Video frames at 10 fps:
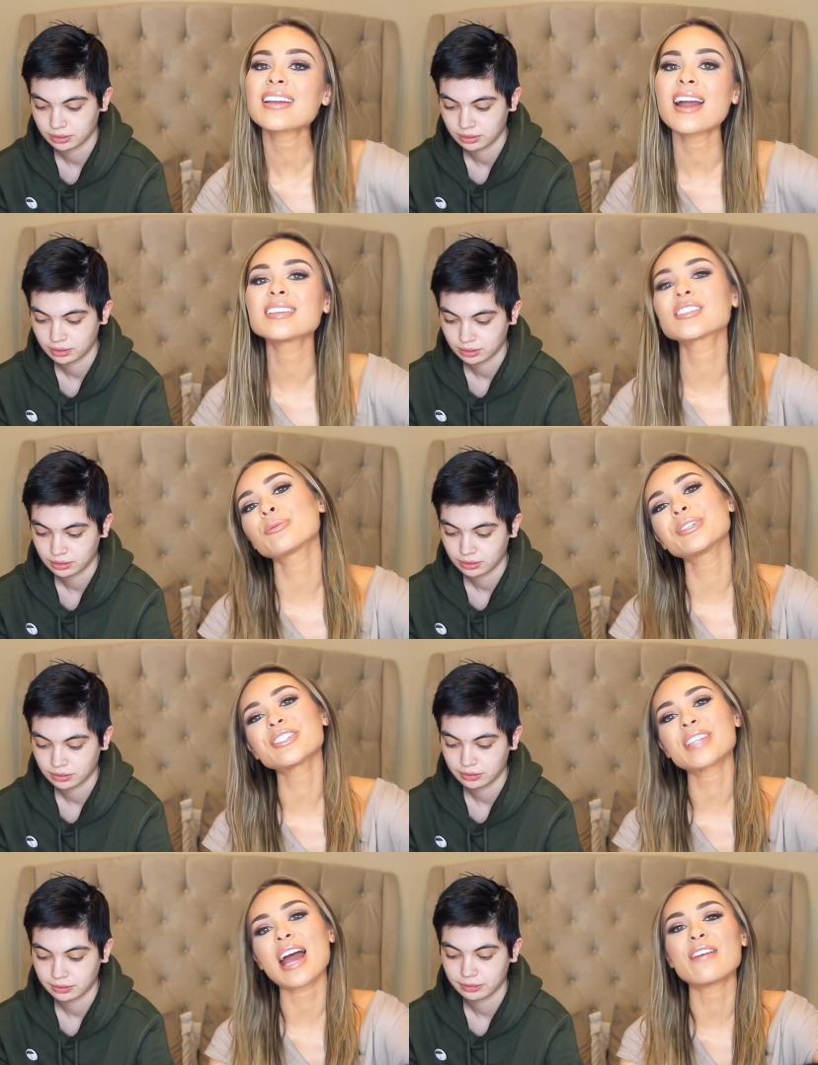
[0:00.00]
Speaker 1: Hi guys, so we're
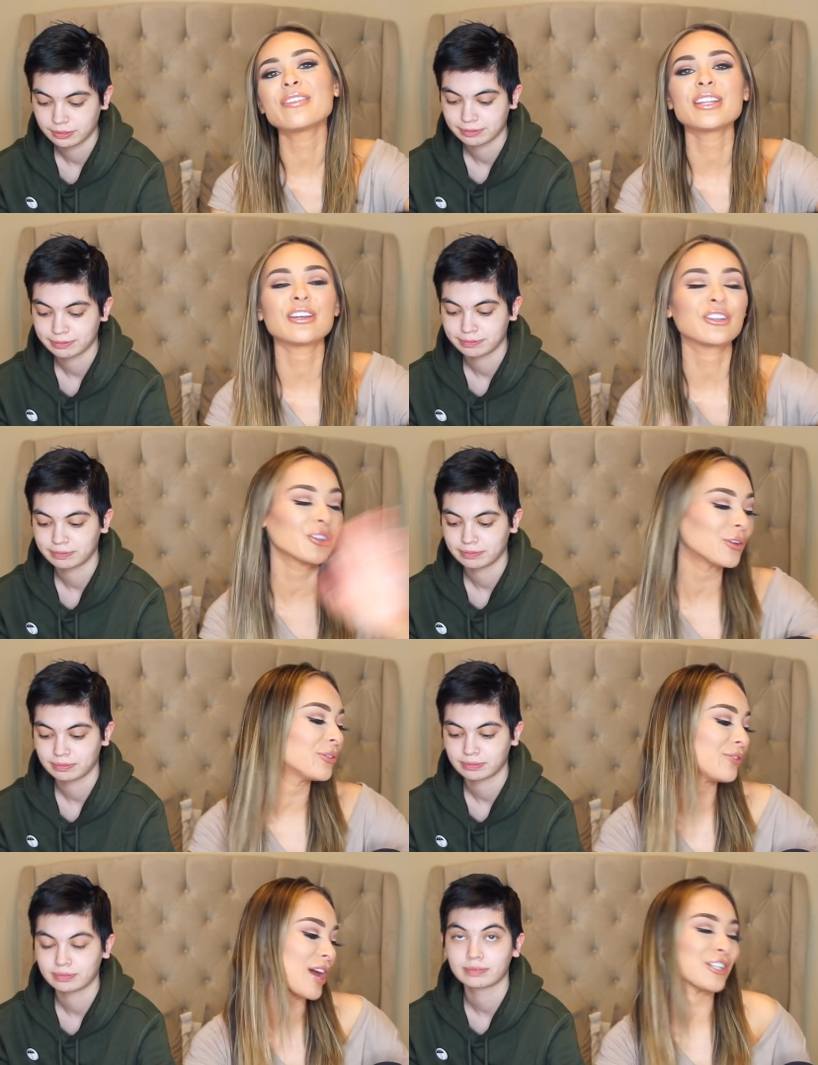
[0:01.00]
just having a good
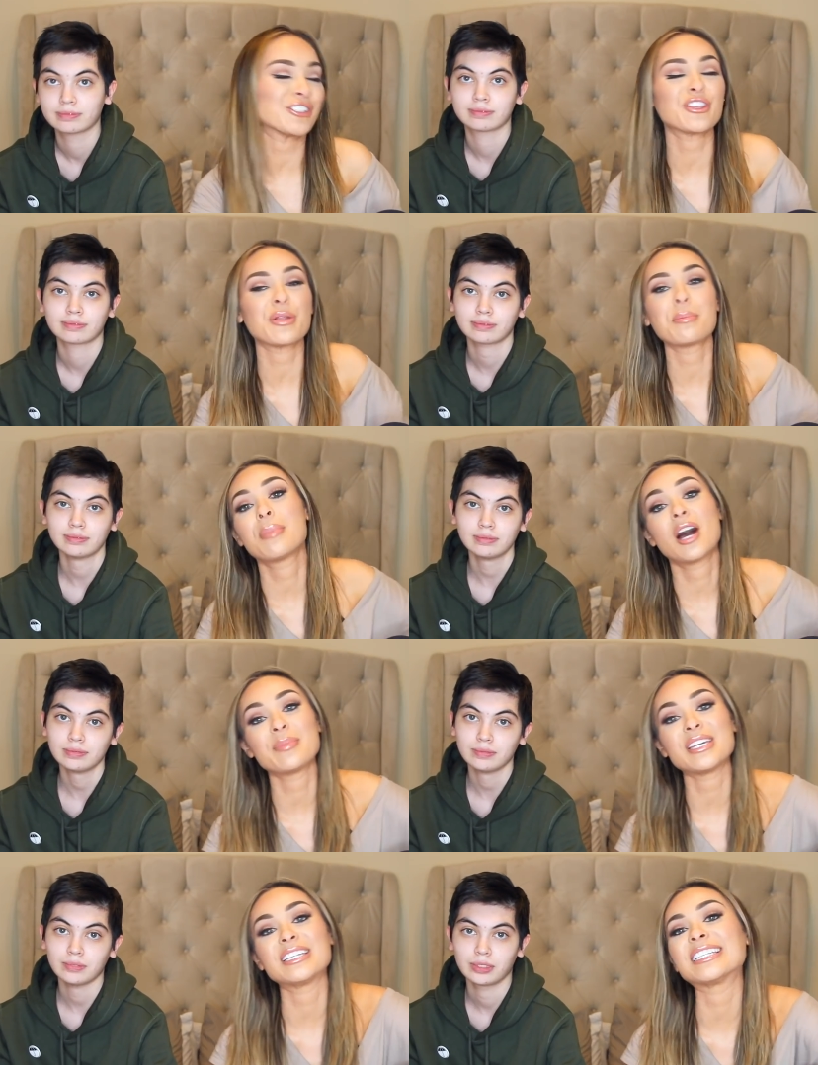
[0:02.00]
old-fashioned
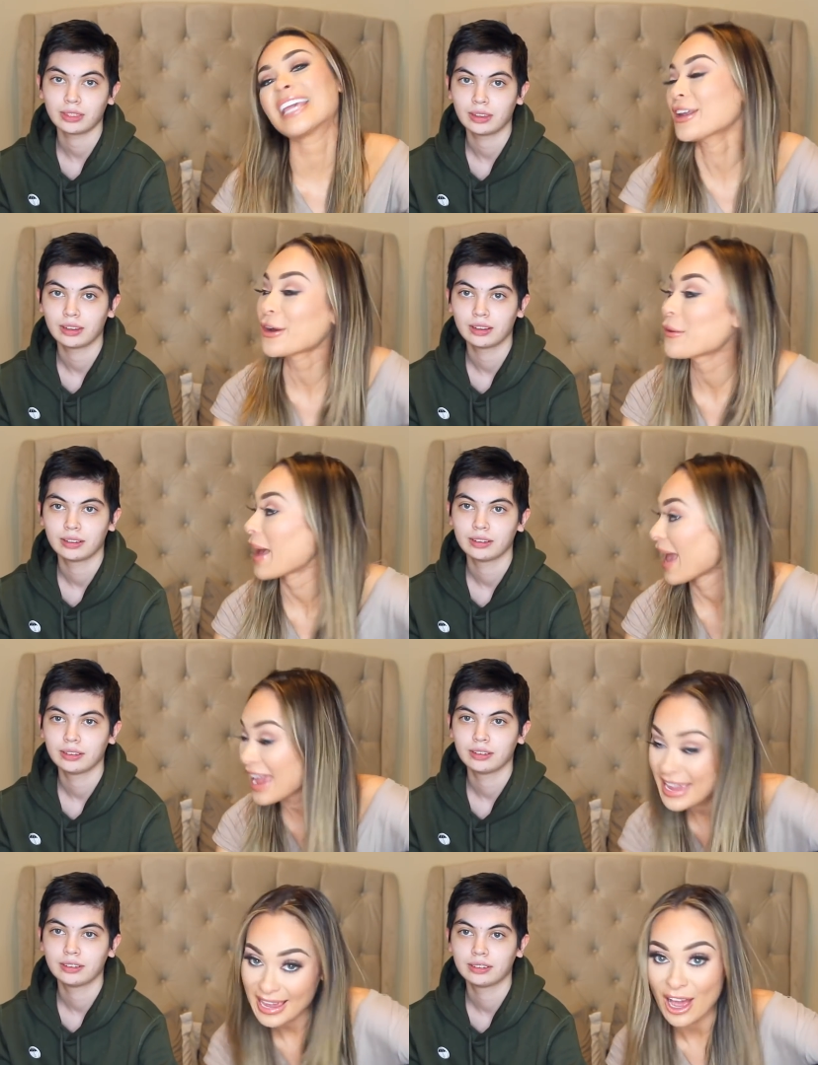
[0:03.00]
mommy and kiddo
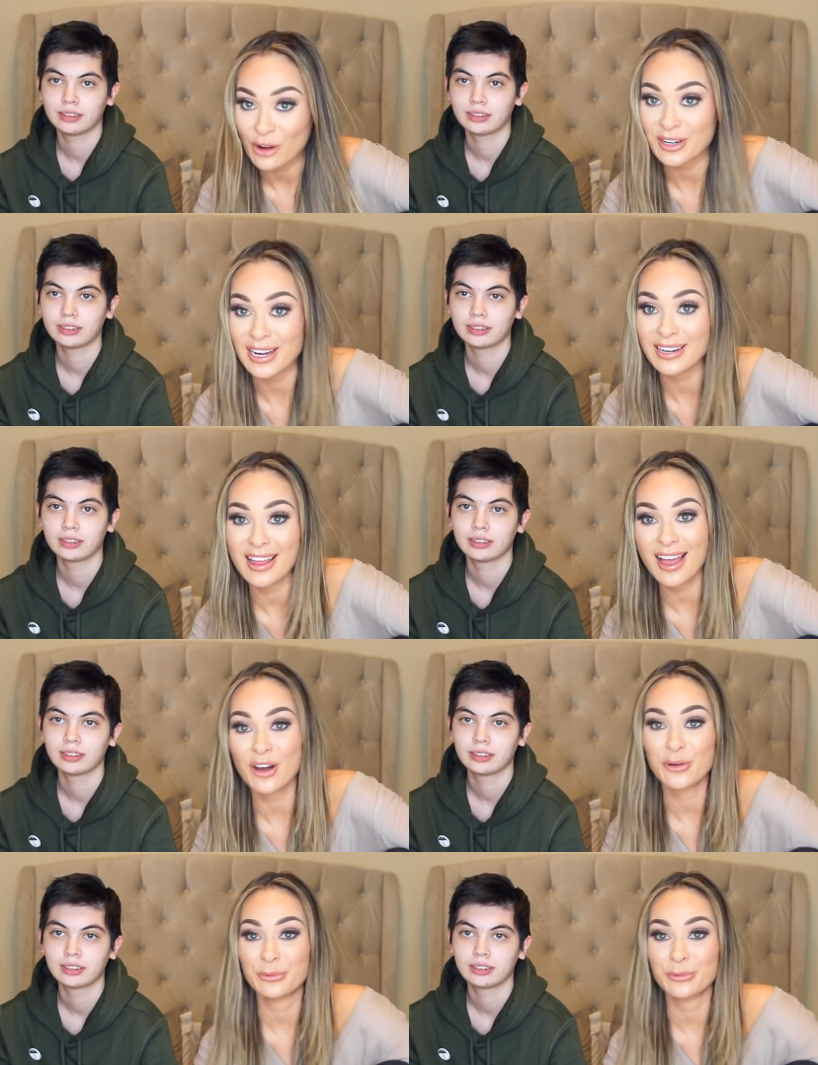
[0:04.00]
hangout right now.